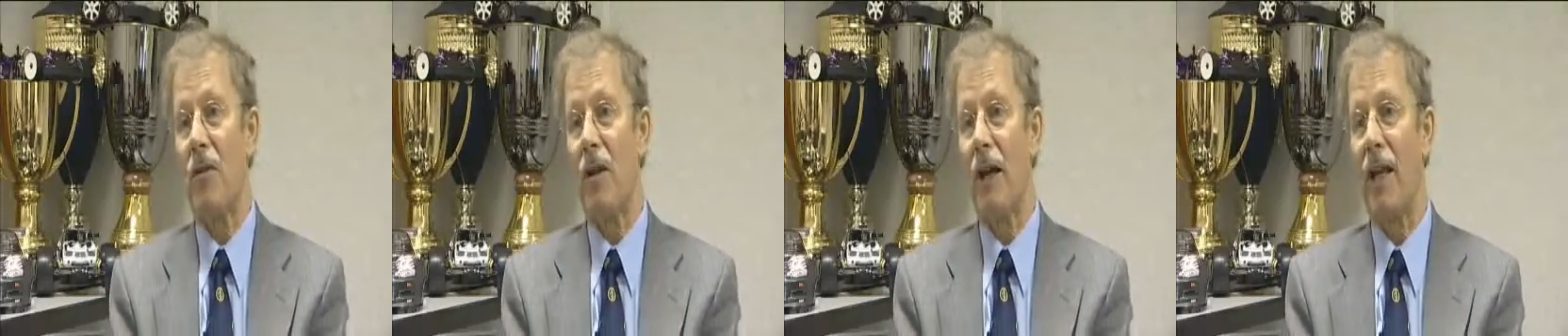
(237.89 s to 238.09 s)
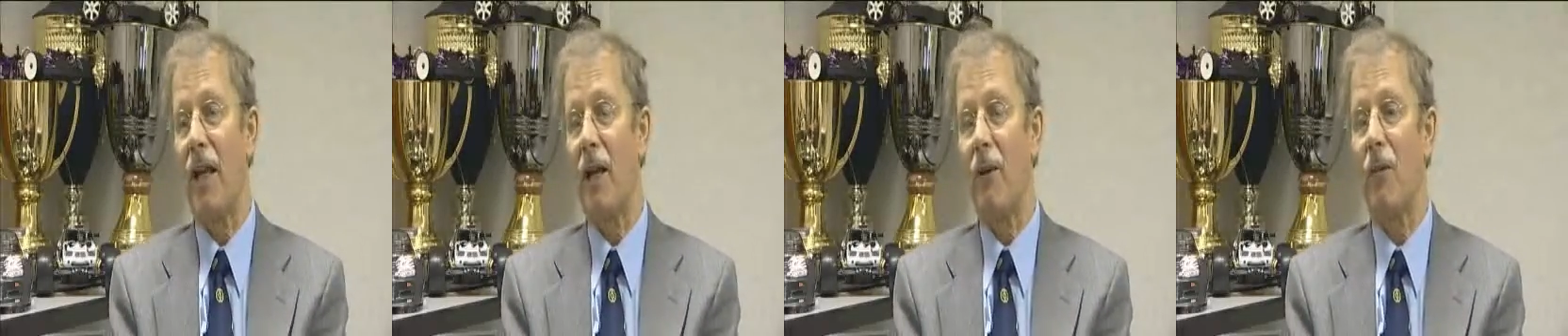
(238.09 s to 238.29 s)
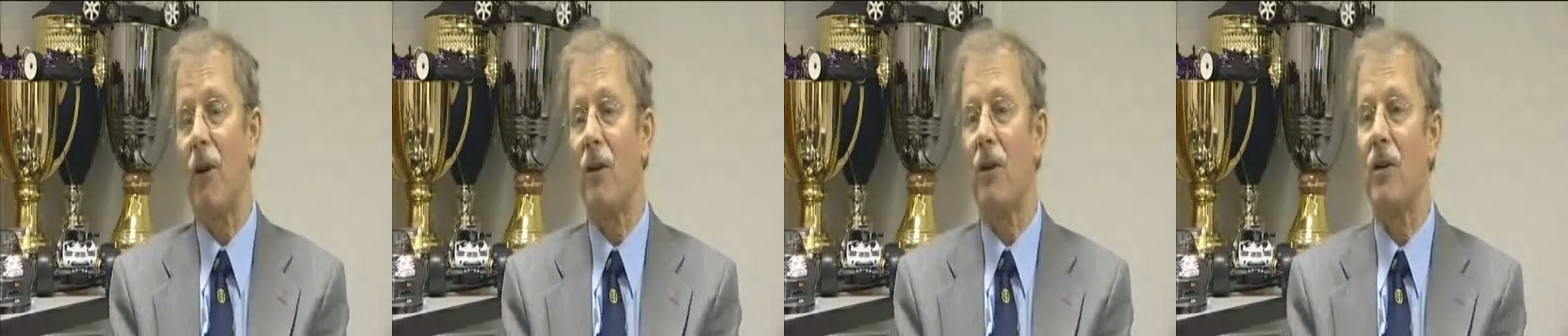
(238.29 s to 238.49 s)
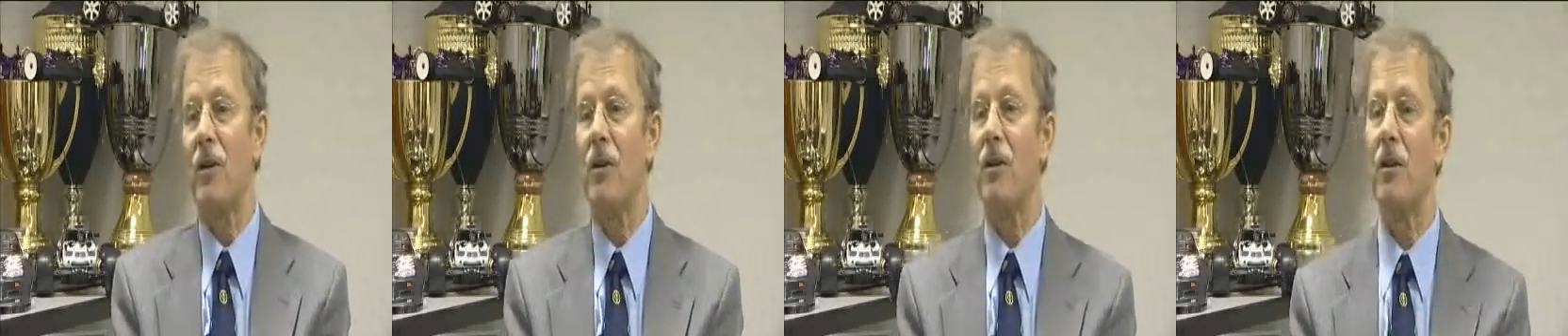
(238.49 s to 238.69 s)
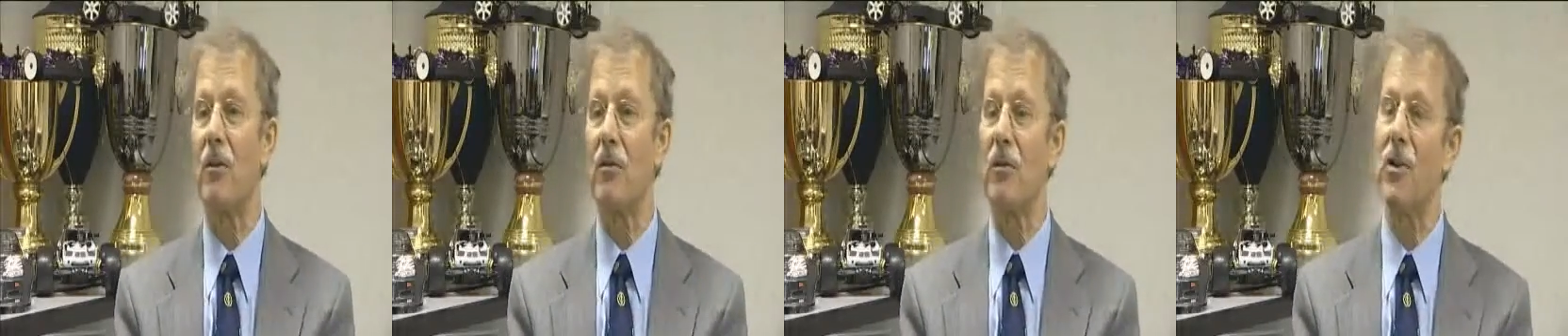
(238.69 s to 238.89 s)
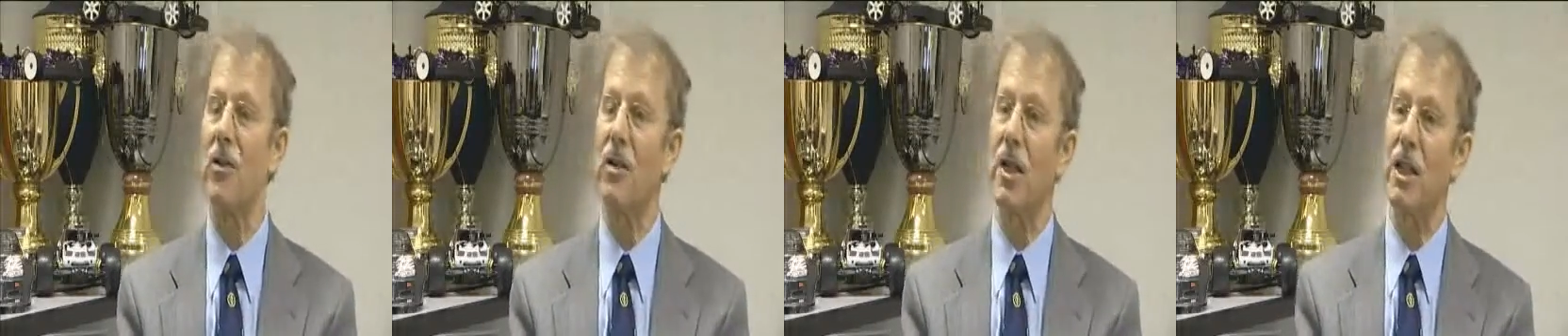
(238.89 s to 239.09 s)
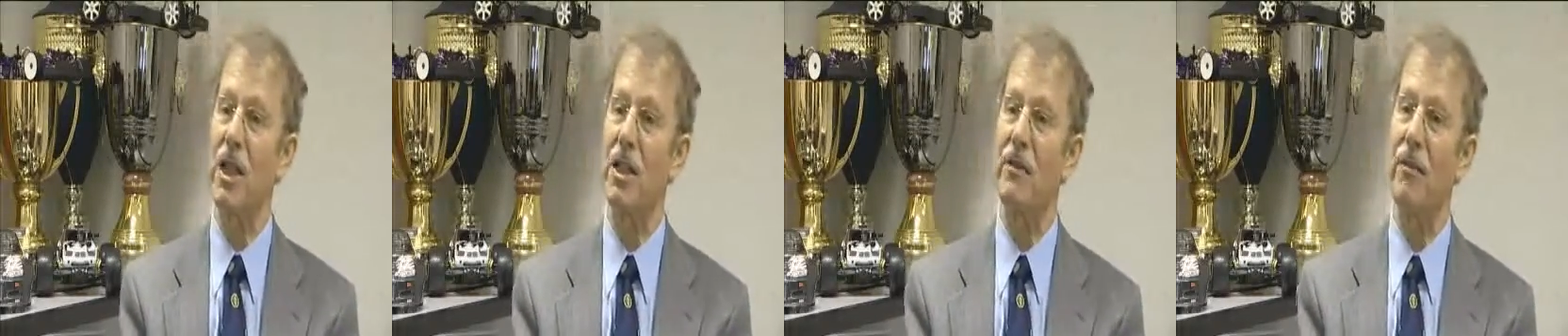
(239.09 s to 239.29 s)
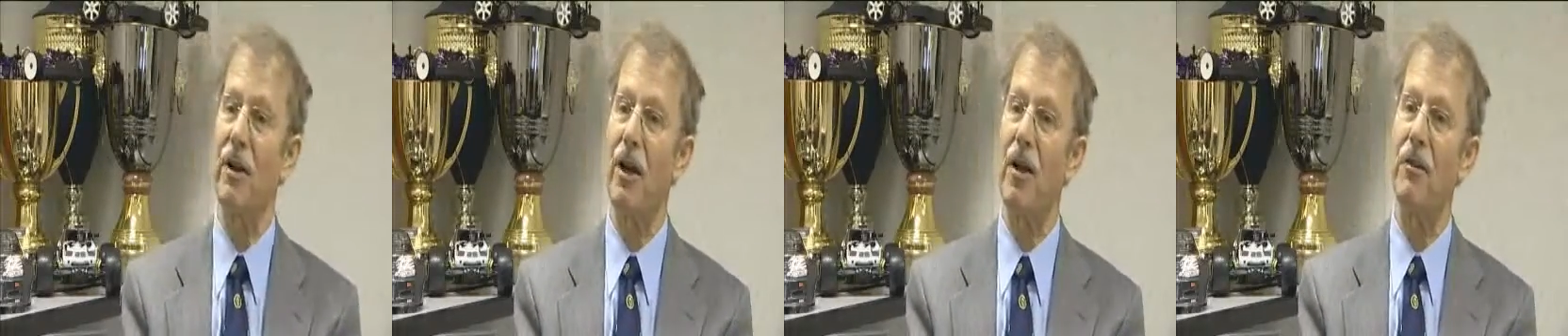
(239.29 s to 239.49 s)
anyone that would
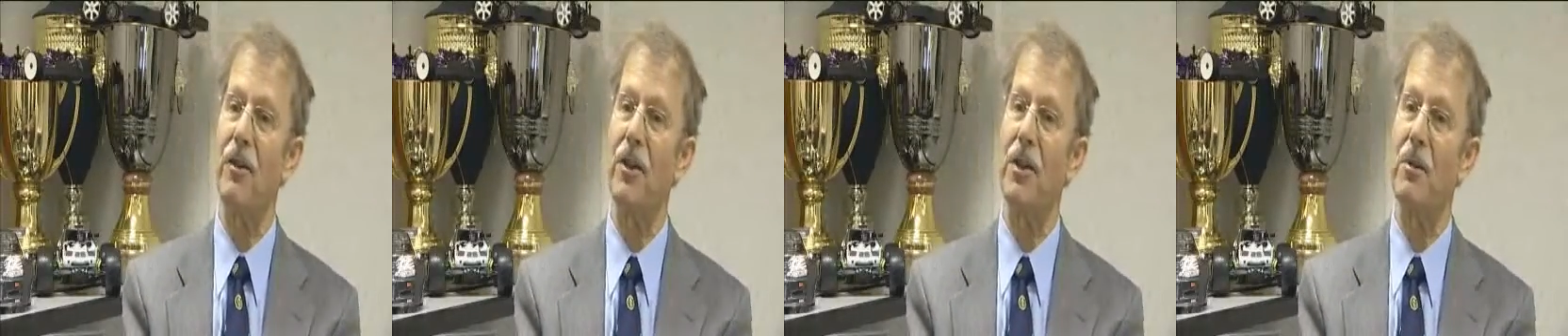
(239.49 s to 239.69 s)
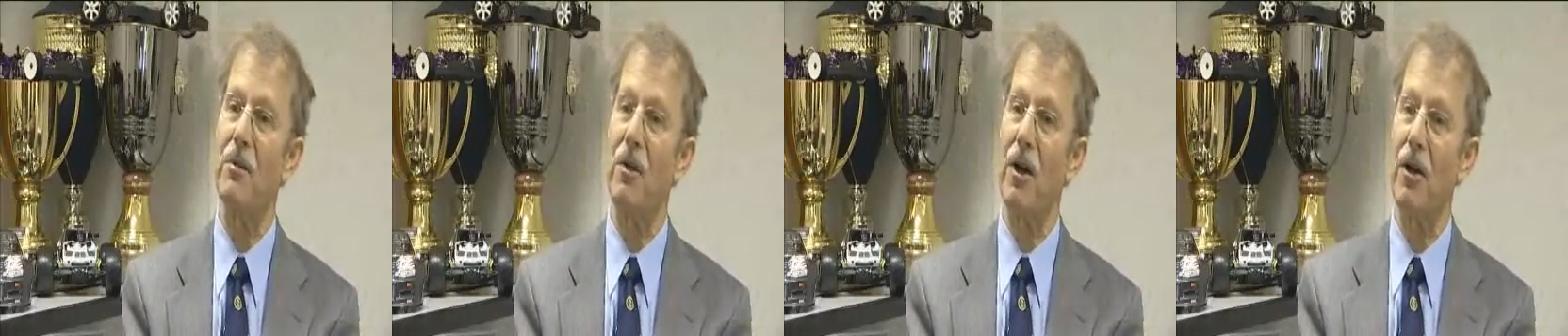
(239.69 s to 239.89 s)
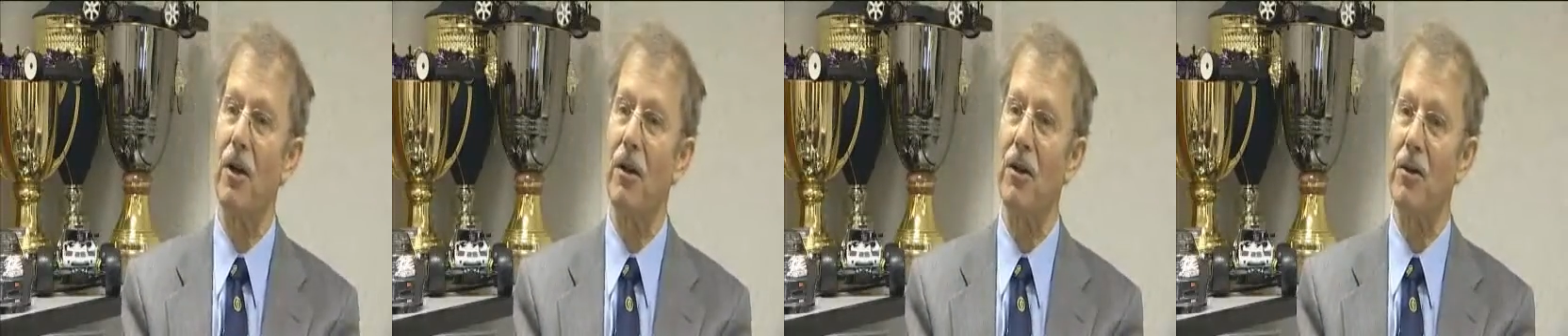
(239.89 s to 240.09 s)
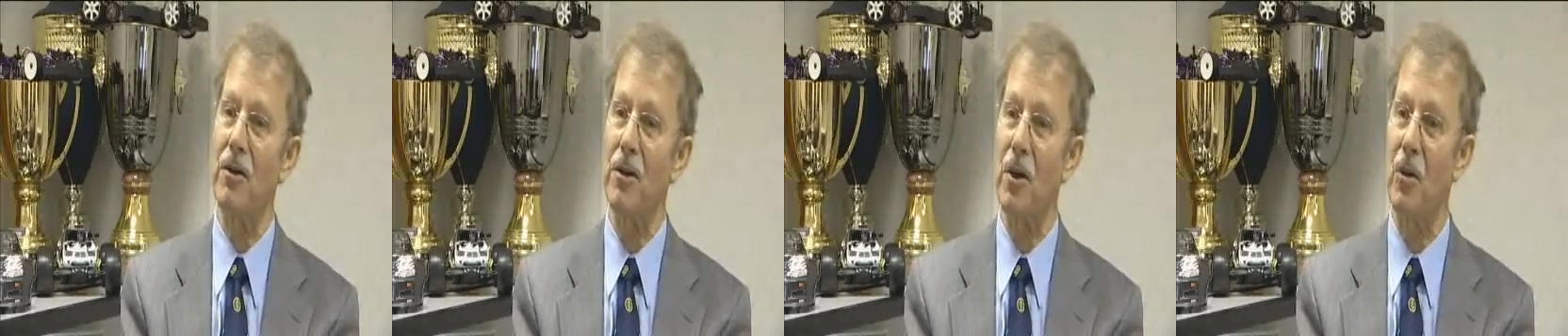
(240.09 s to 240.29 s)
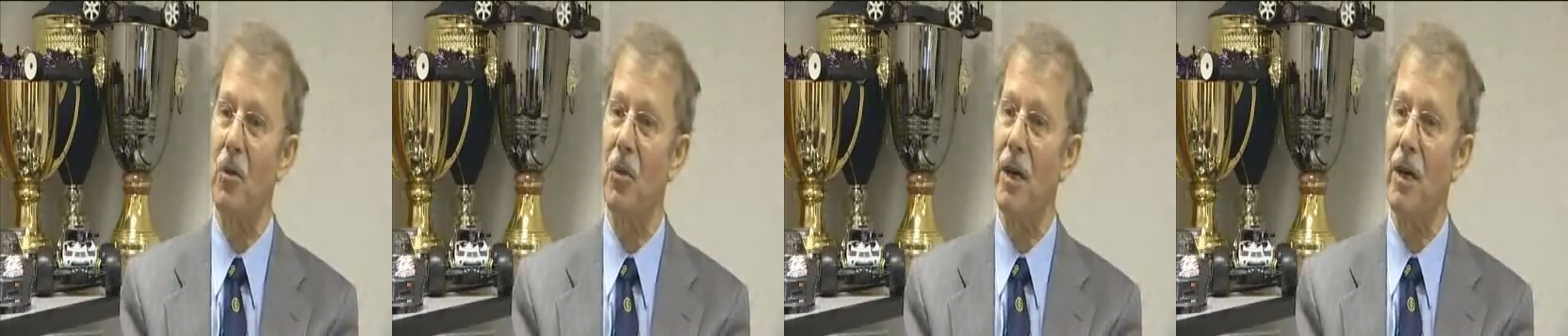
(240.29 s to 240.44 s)
satisfy the demand, so